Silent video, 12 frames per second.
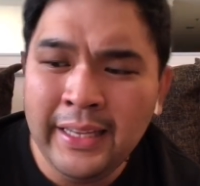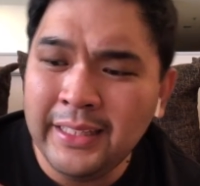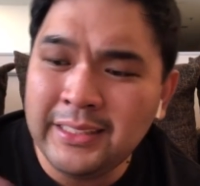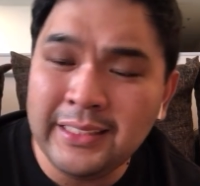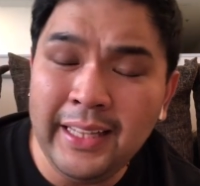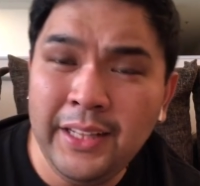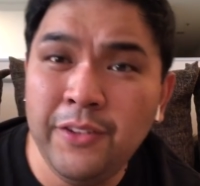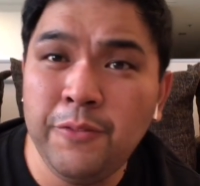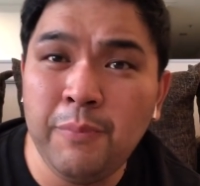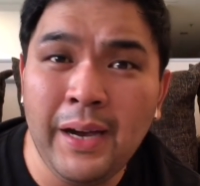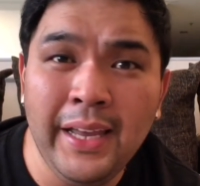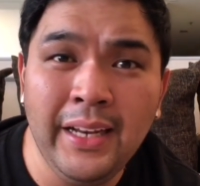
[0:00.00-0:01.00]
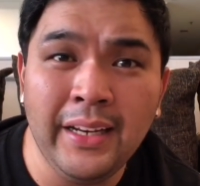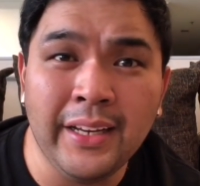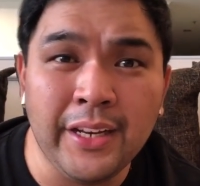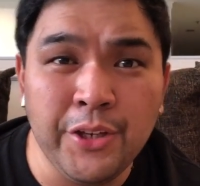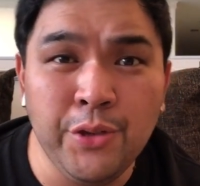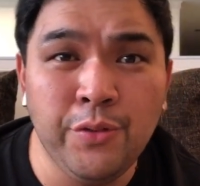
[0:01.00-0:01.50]
instead of buying
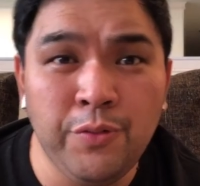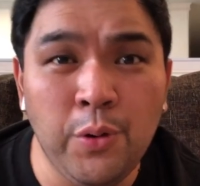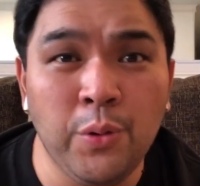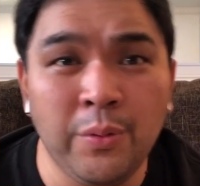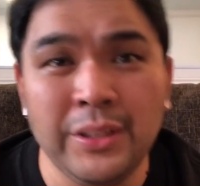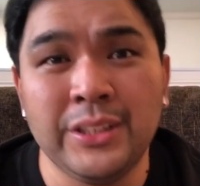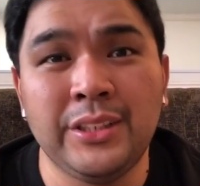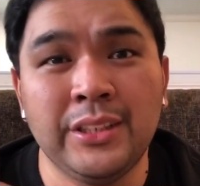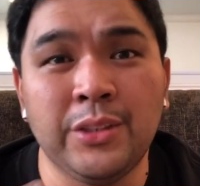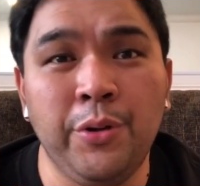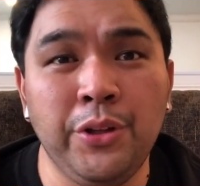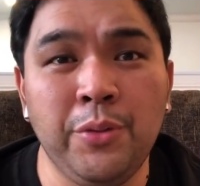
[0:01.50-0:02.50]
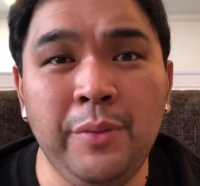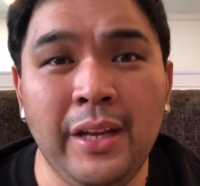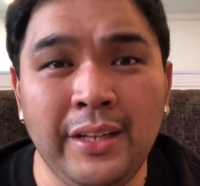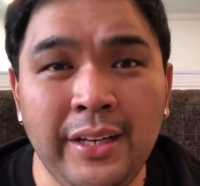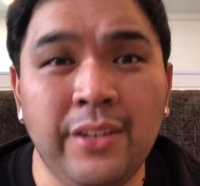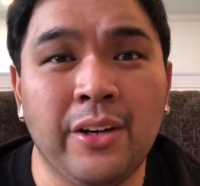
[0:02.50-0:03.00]
like a new phone, which is just going to
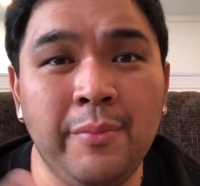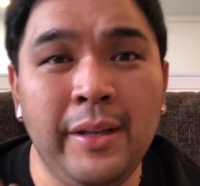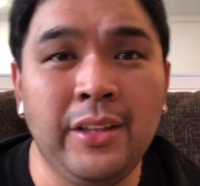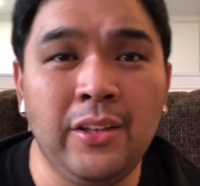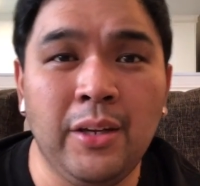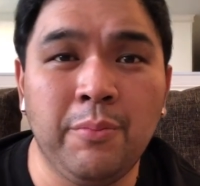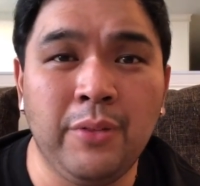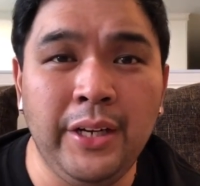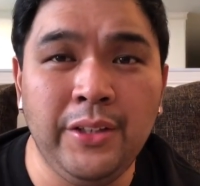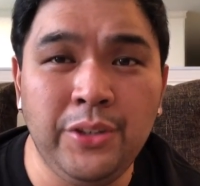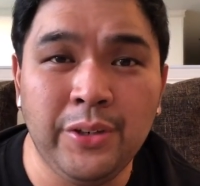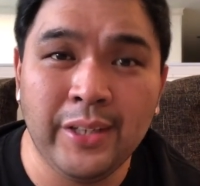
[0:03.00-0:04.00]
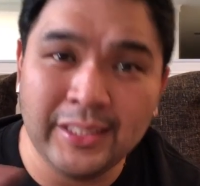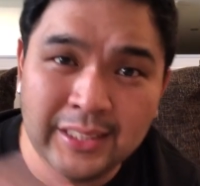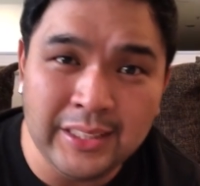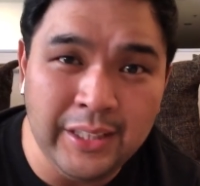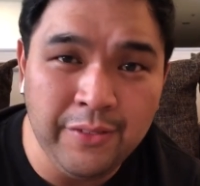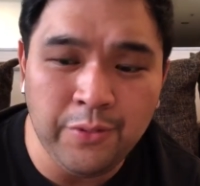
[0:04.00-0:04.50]
be an incremental upgrade to your
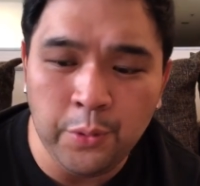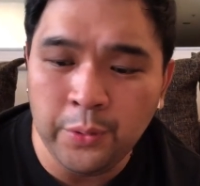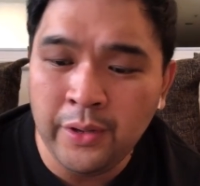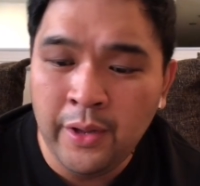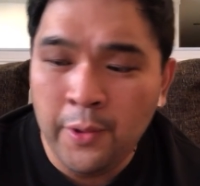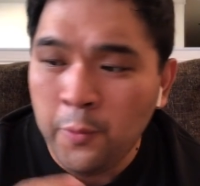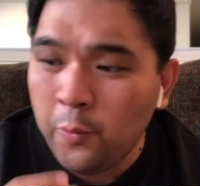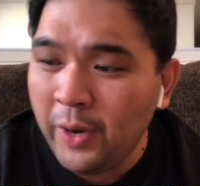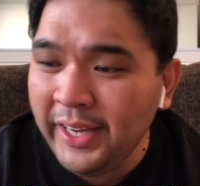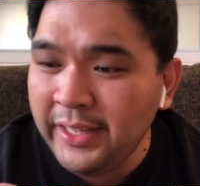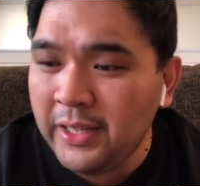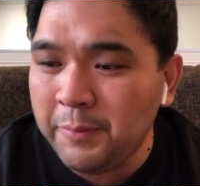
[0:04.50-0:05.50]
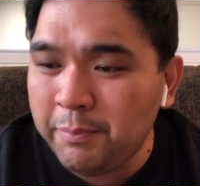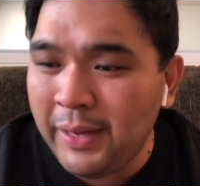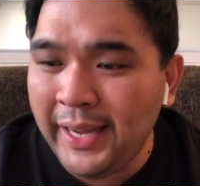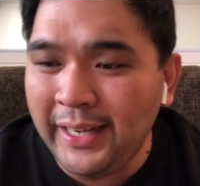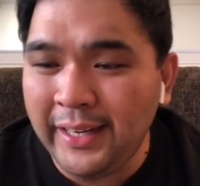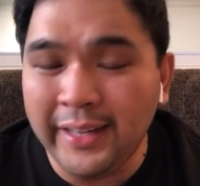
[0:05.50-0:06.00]
existing phone, why not
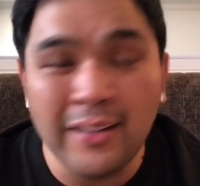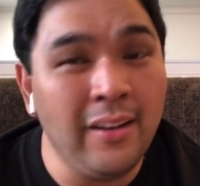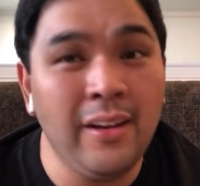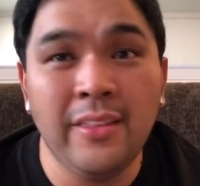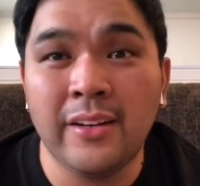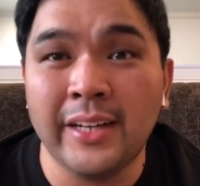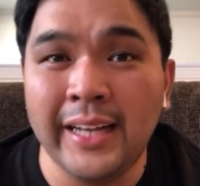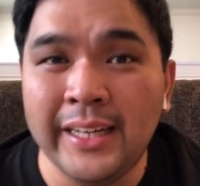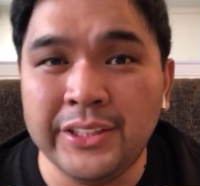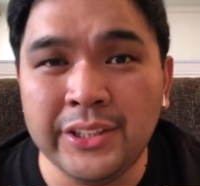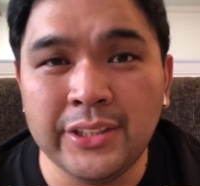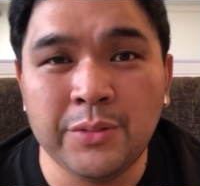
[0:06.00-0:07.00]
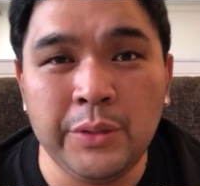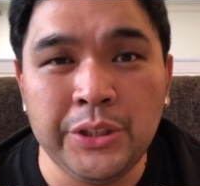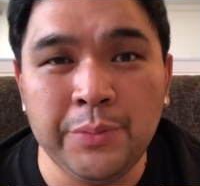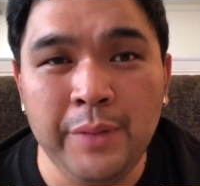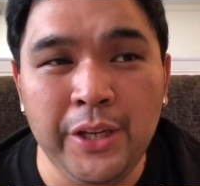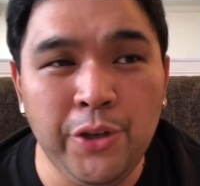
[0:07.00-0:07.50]
buy like other gadgets
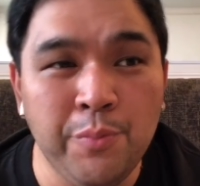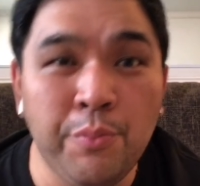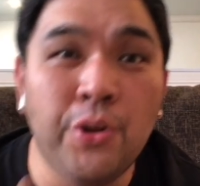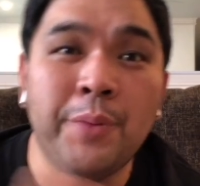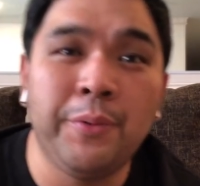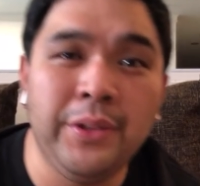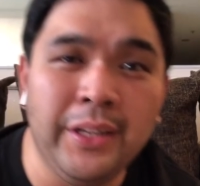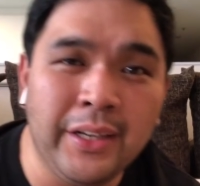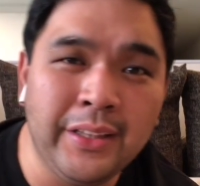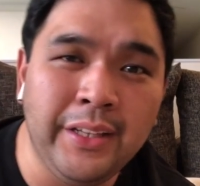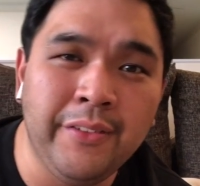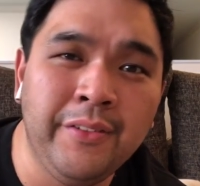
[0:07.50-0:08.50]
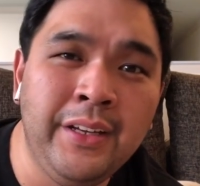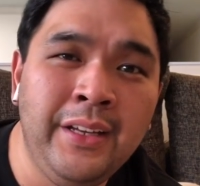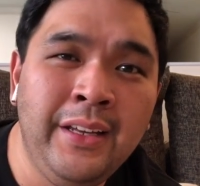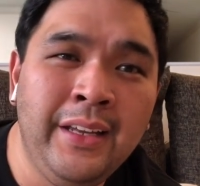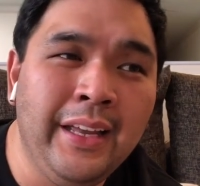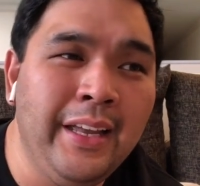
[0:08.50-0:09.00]
which make you more productive?
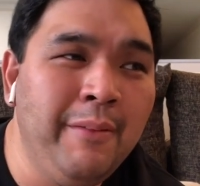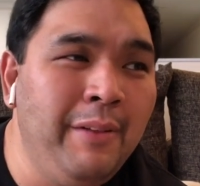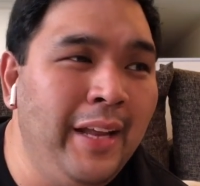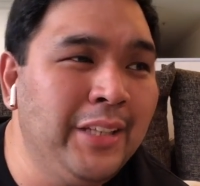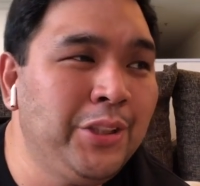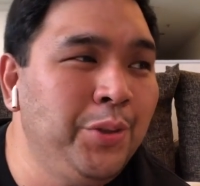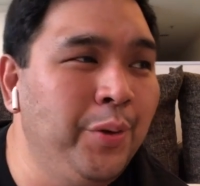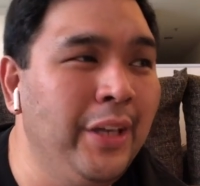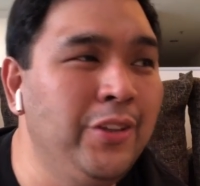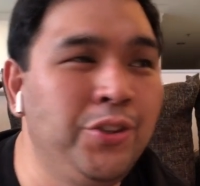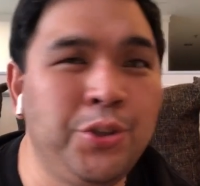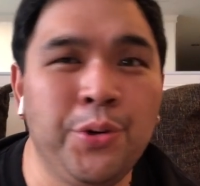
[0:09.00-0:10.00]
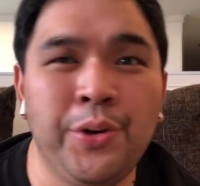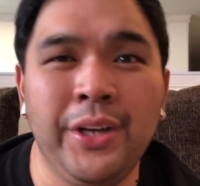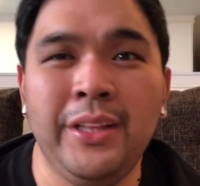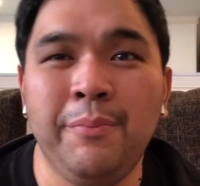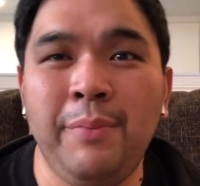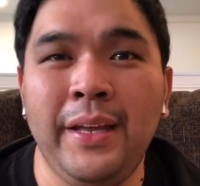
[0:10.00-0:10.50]
and lets you
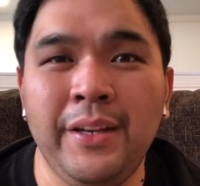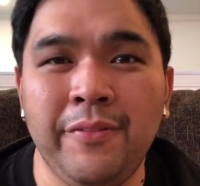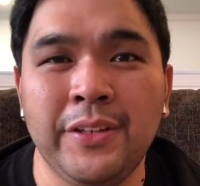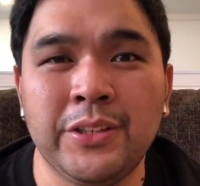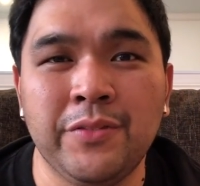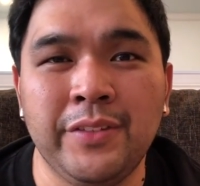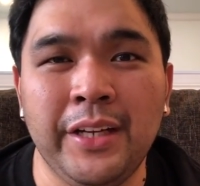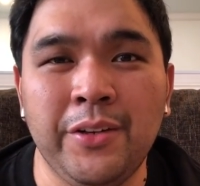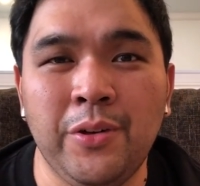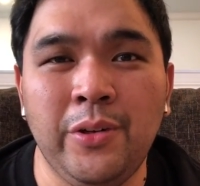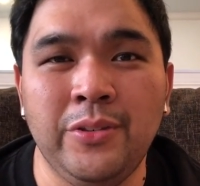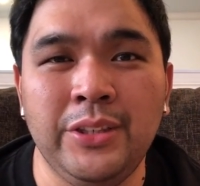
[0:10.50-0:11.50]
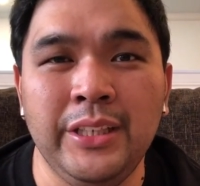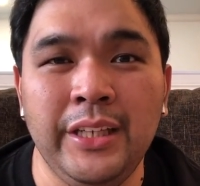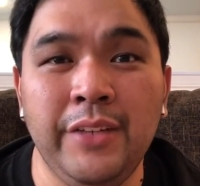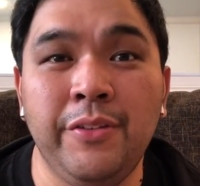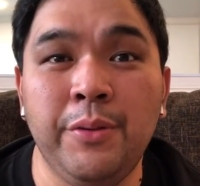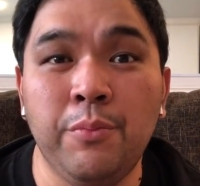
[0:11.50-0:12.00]
enjoy the benefits of technology
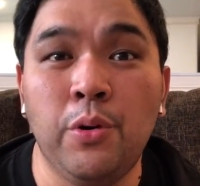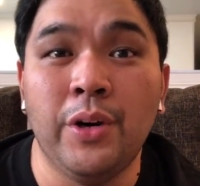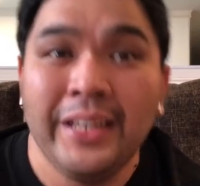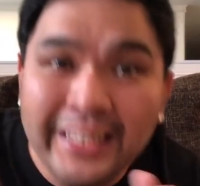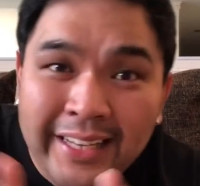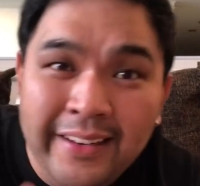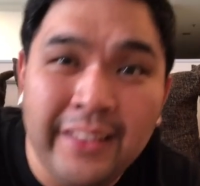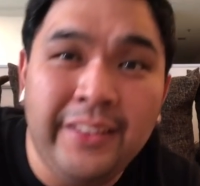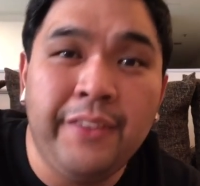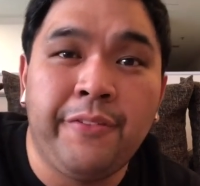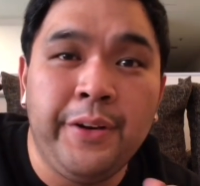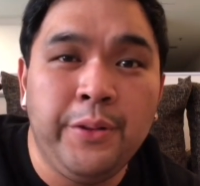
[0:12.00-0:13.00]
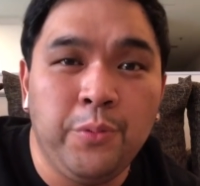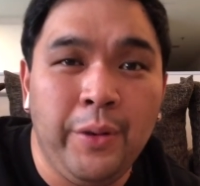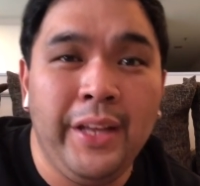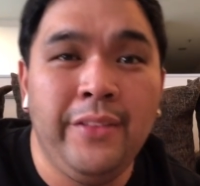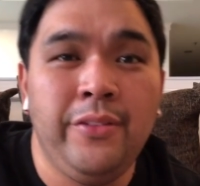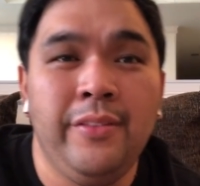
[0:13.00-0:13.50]
even more in a different
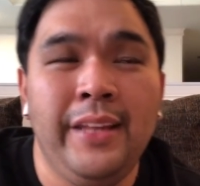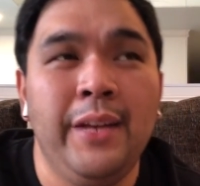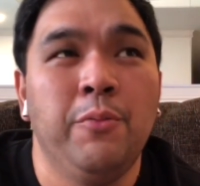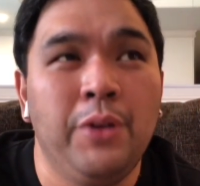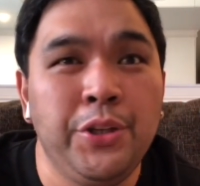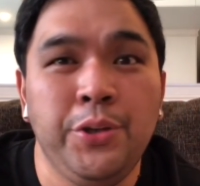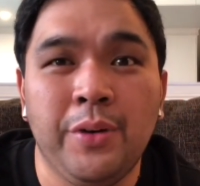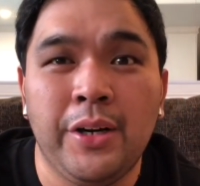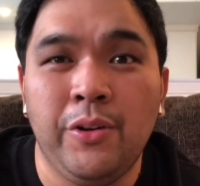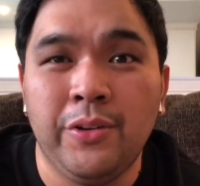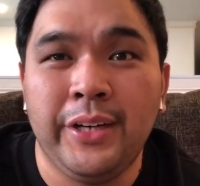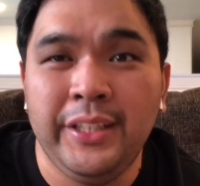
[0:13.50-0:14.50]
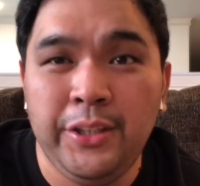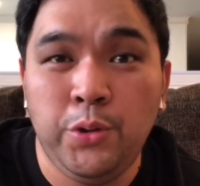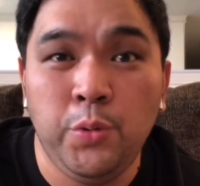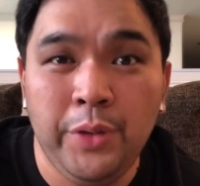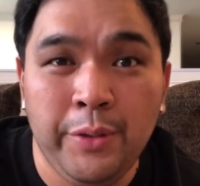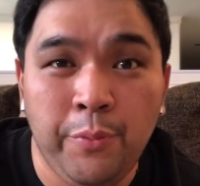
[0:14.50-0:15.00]
way than what you are already
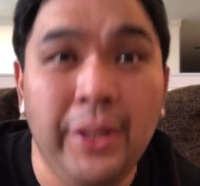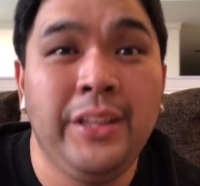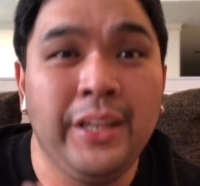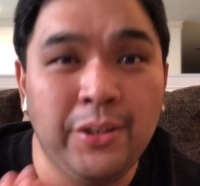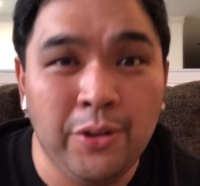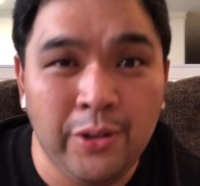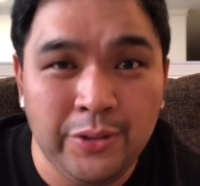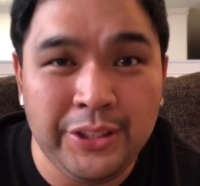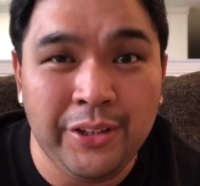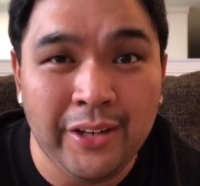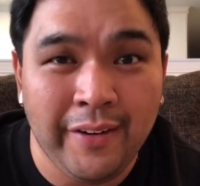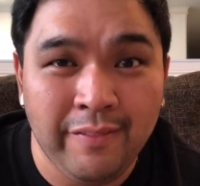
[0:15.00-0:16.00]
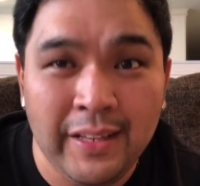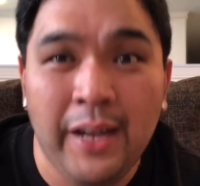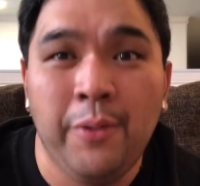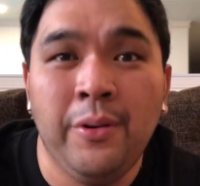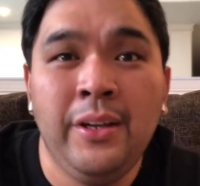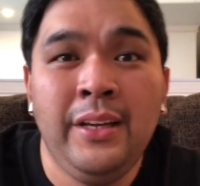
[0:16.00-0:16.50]
doing with technology right
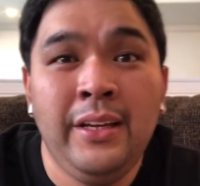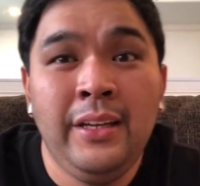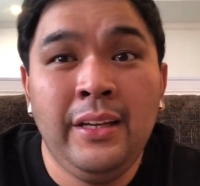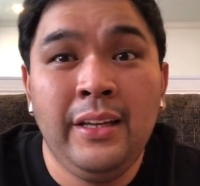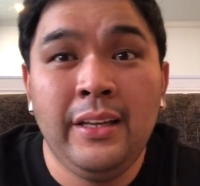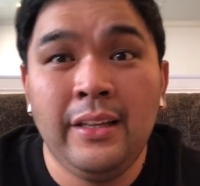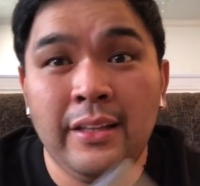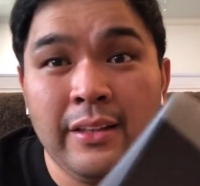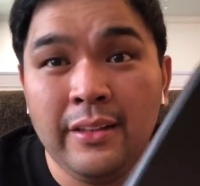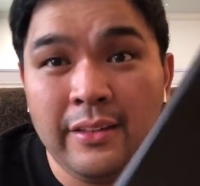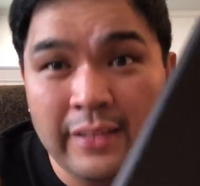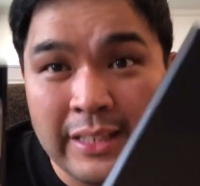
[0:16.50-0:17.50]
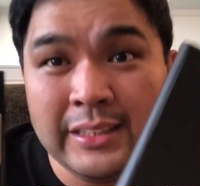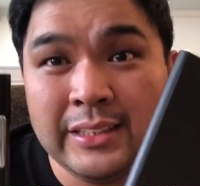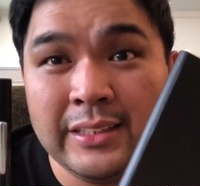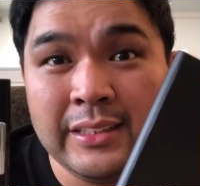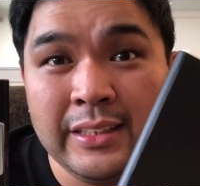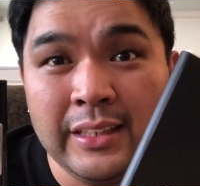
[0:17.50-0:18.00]
now.
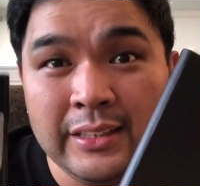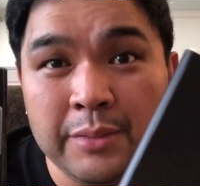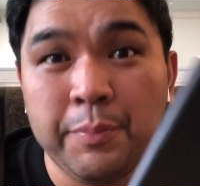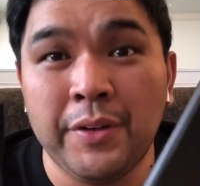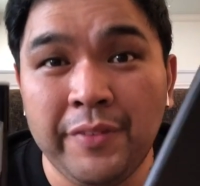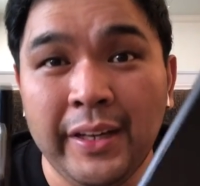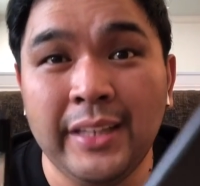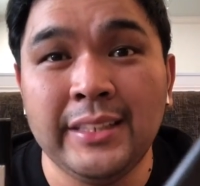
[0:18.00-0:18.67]
This is a perfect